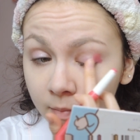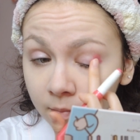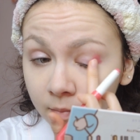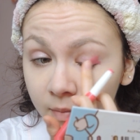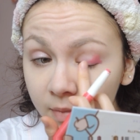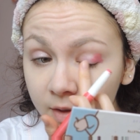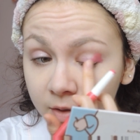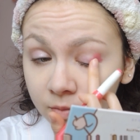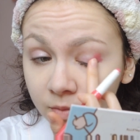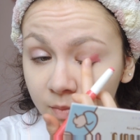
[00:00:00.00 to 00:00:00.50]

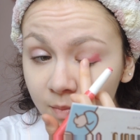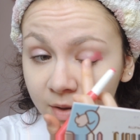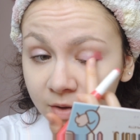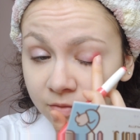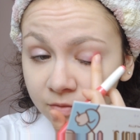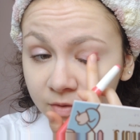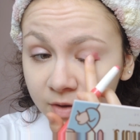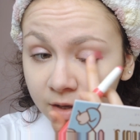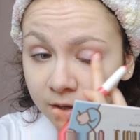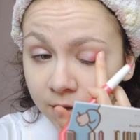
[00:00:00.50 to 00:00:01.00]
Blend with my
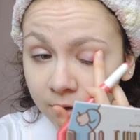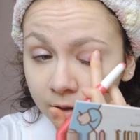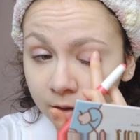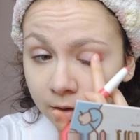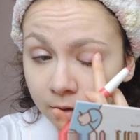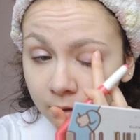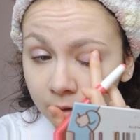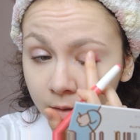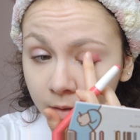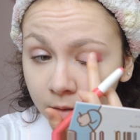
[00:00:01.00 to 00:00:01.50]

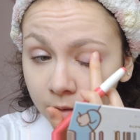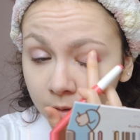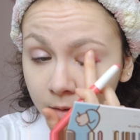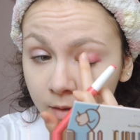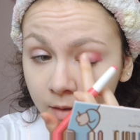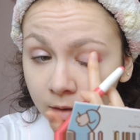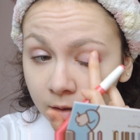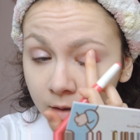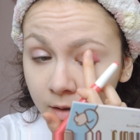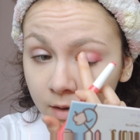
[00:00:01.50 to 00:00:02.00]
finger.
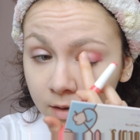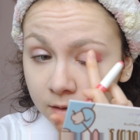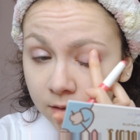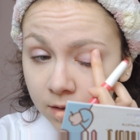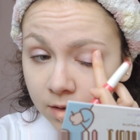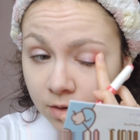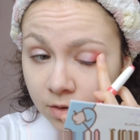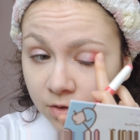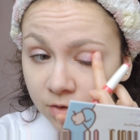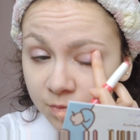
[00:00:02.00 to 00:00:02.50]

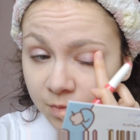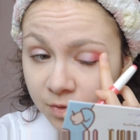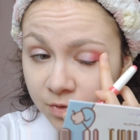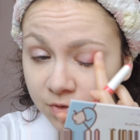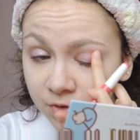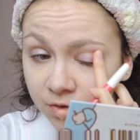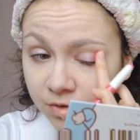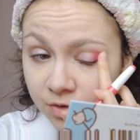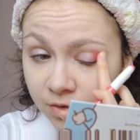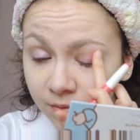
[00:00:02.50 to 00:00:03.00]
I know you're
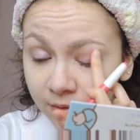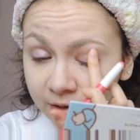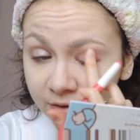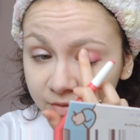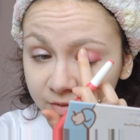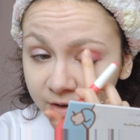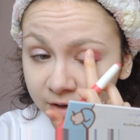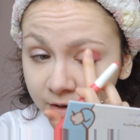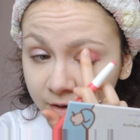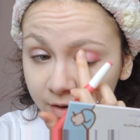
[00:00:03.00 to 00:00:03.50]
supposed to use your ring
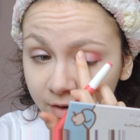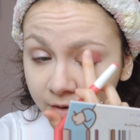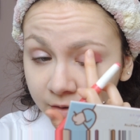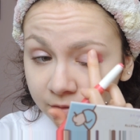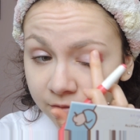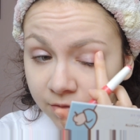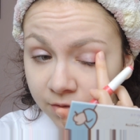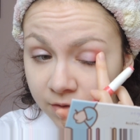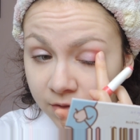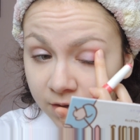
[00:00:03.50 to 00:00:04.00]
finger
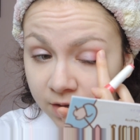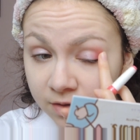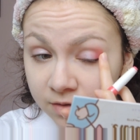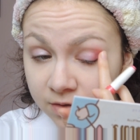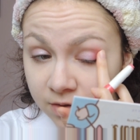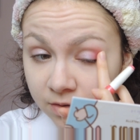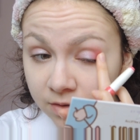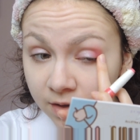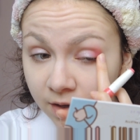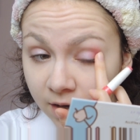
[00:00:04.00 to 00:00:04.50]
for
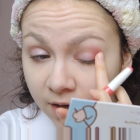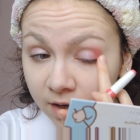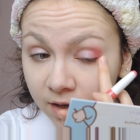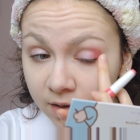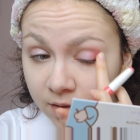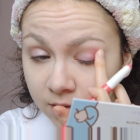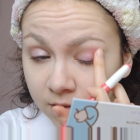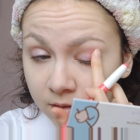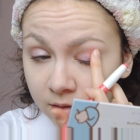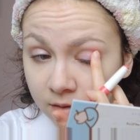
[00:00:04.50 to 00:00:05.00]
things near the
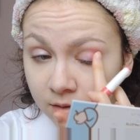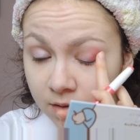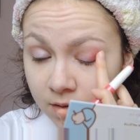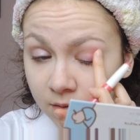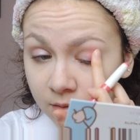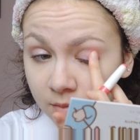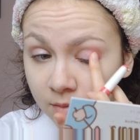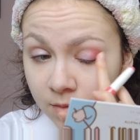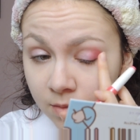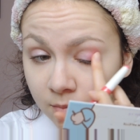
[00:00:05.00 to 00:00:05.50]
eye.
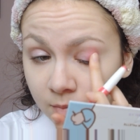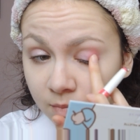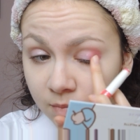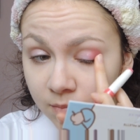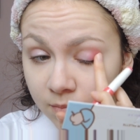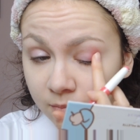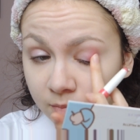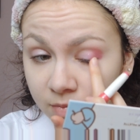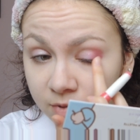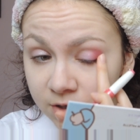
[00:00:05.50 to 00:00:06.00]

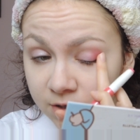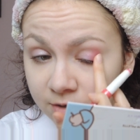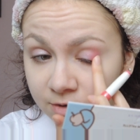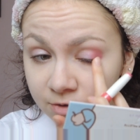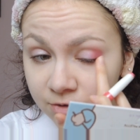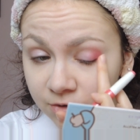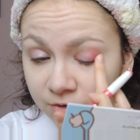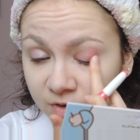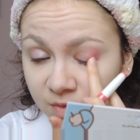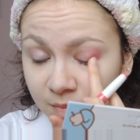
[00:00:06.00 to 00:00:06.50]
This
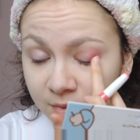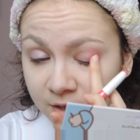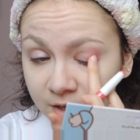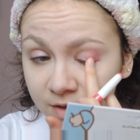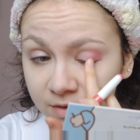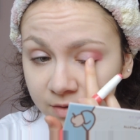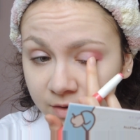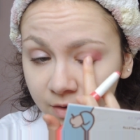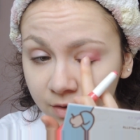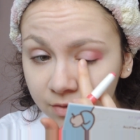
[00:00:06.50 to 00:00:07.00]
is just a bit
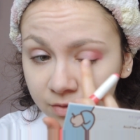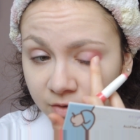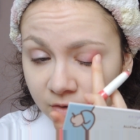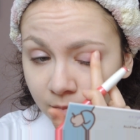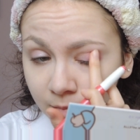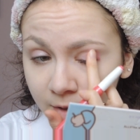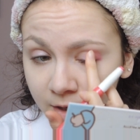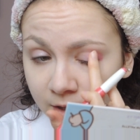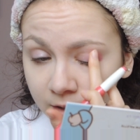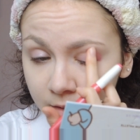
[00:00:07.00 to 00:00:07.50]
easier
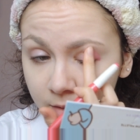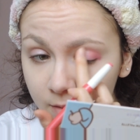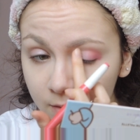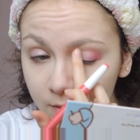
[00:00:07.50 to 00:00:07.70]
for me.